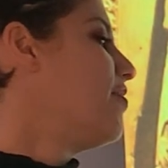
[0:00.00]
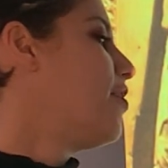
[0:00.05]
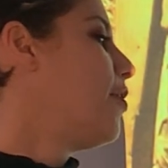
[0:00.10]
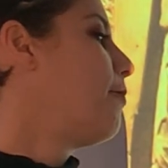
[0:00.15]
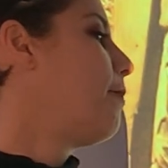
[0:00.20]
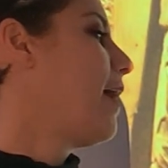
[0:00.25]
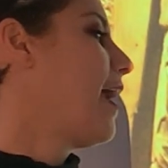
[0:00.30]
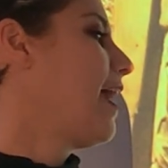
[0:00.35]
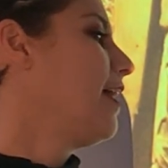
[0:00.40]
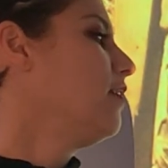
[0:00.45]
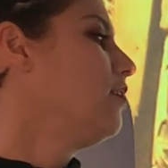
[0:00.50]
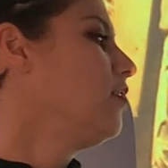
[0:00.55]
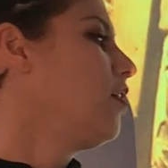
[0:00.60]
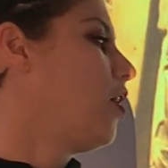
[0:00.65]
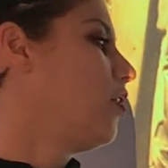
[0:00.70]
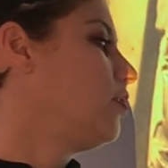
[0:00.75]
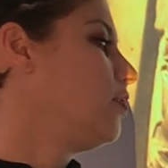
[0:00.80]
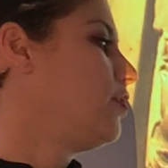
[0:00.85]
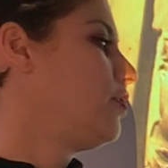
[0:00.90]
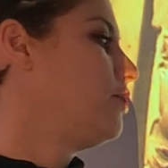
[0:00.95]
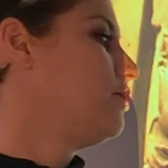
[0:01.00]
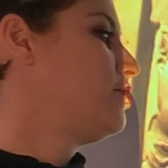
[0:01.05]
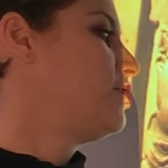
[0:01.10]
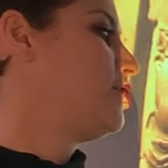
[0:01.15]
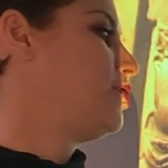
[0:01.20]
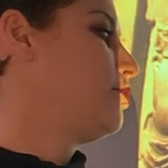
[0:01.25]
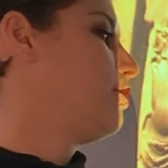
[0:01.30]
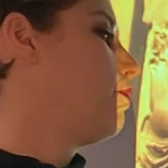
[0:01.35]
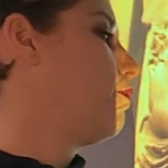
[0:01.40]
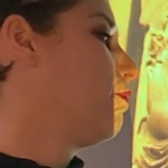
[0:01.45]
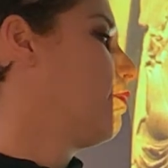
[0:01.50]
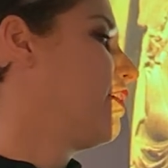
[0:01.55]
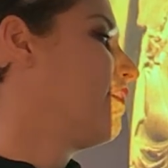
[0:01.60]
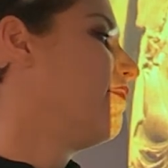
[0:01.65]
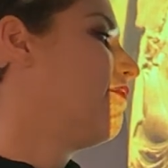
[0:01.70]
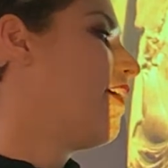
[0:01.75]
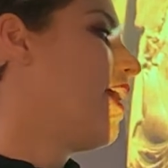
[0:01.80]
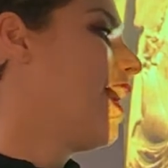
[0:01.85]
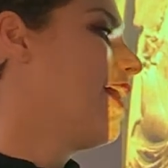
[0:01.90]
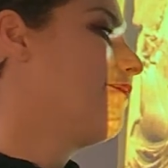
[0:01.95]
The panel alludes to a
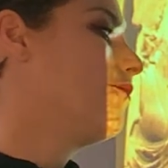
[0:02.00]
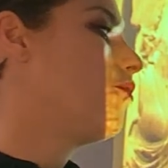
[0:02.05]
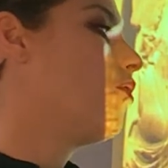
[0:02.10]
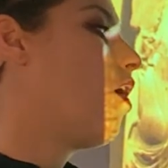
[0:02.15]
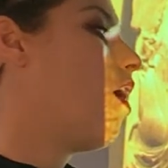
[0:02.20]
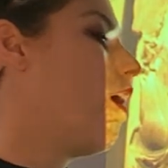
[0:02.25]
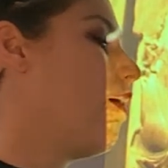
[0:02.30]
revival